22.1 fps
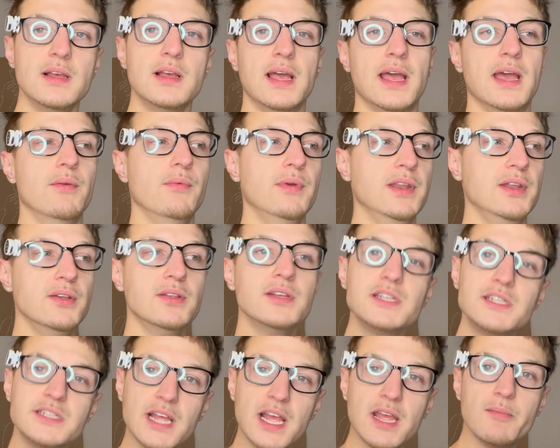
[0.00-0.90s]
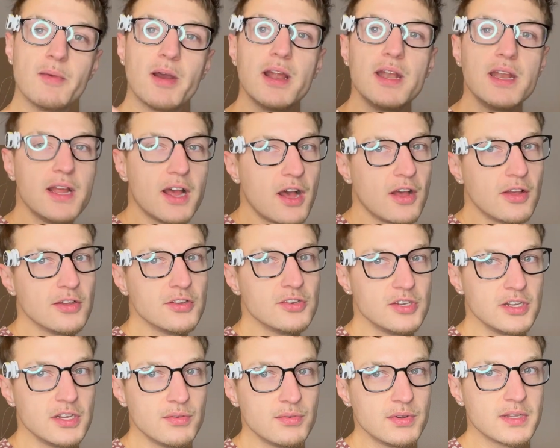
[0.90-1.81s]
And we do the same
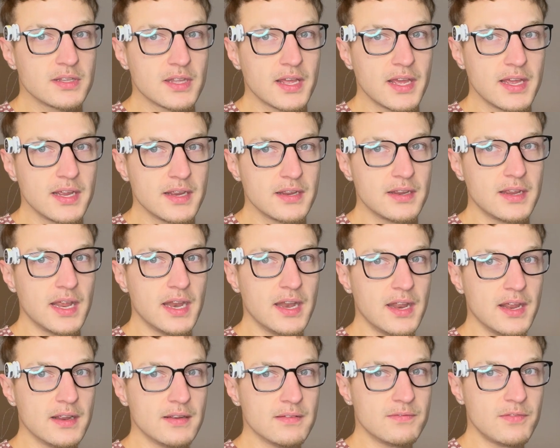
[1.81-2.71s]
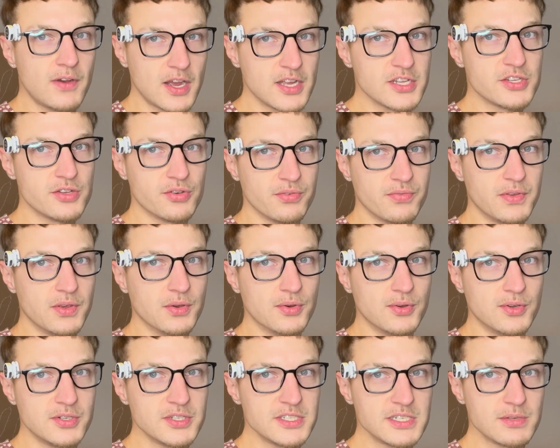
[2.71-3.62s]
ideology with like getting fossil
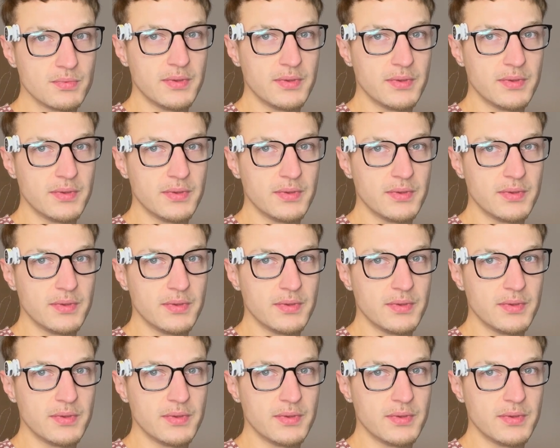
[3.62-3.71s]
fuels.